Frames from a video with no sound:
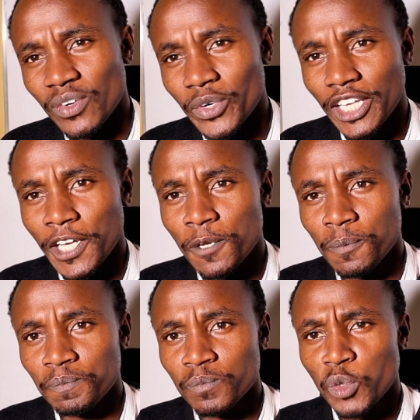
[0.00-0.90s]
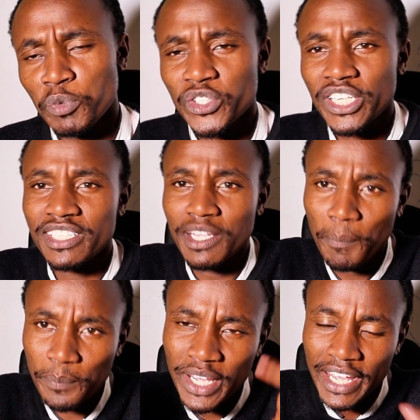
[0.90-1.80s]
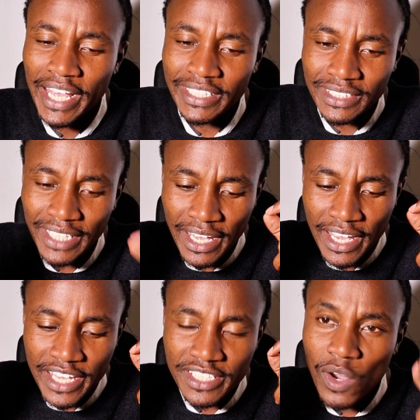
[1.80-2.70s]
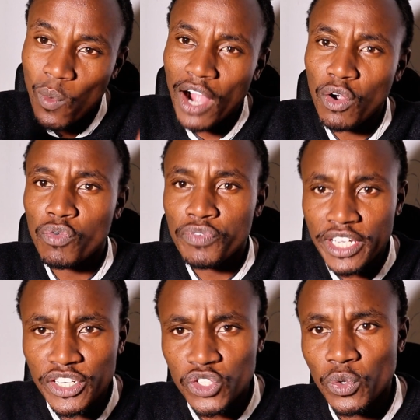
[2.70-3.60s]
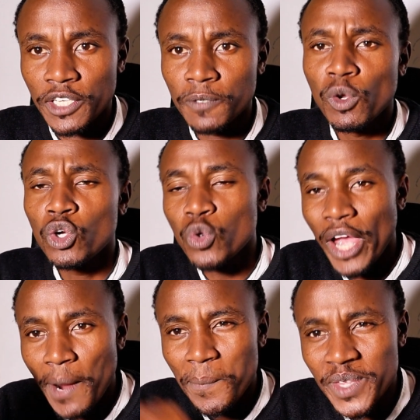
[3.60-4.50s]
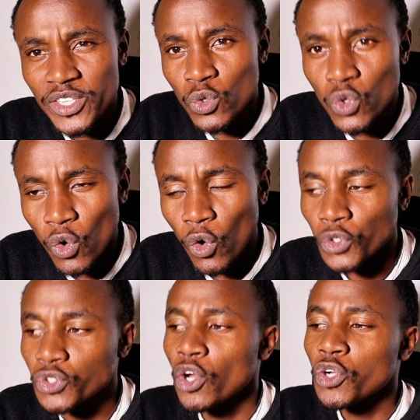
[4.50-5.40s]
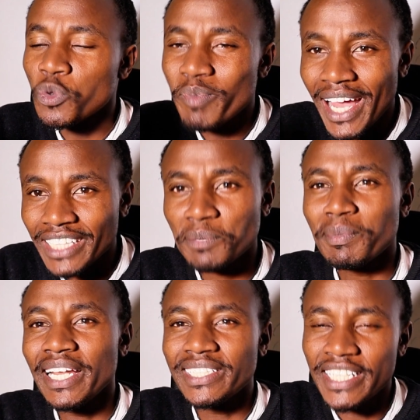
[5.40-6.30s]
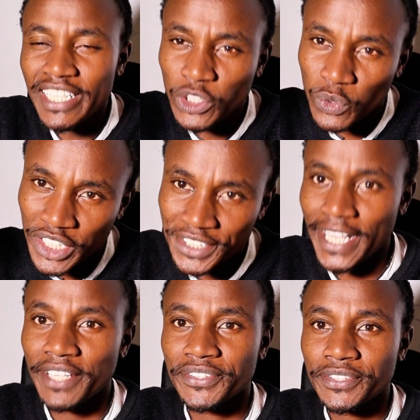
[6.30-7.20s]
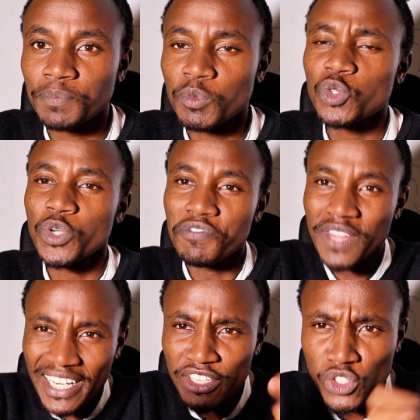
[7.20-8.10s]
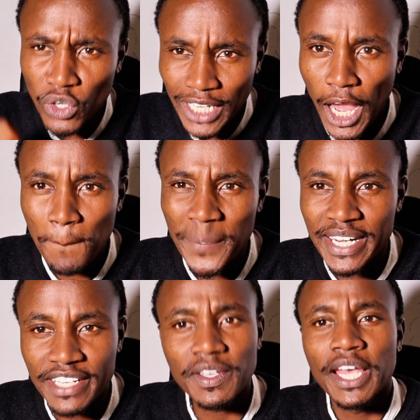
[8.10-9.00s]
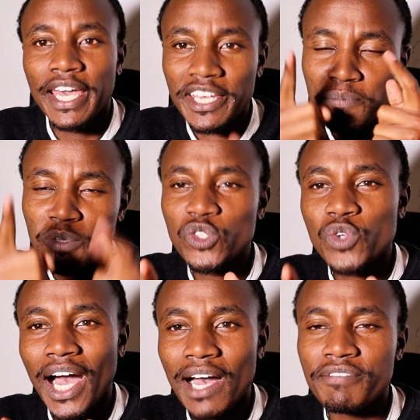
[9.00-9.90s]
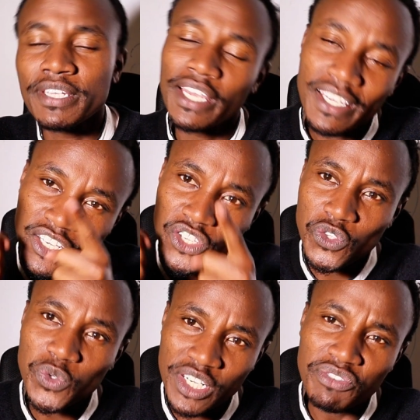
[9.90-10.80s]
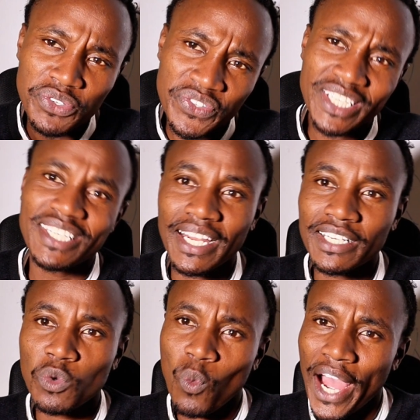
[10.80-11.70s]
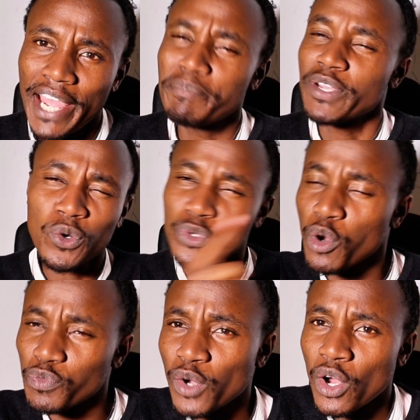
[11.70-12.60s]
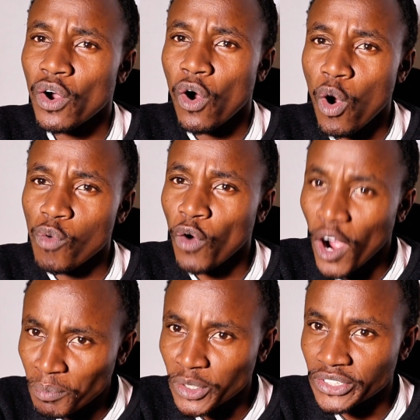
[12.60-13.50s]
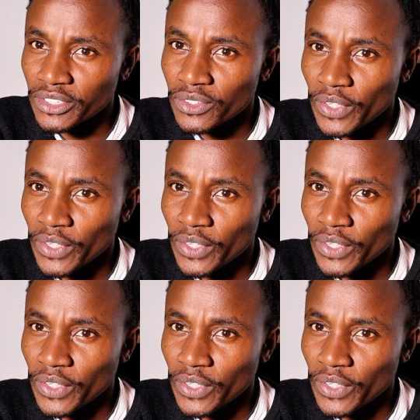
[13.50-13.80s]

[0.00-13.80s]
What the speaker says: Okay, because it's the work of insulin to help this glucose to be assimilated into the cells. So if that is not happening, it means you're having insulin resistant. Why? Because of hormones.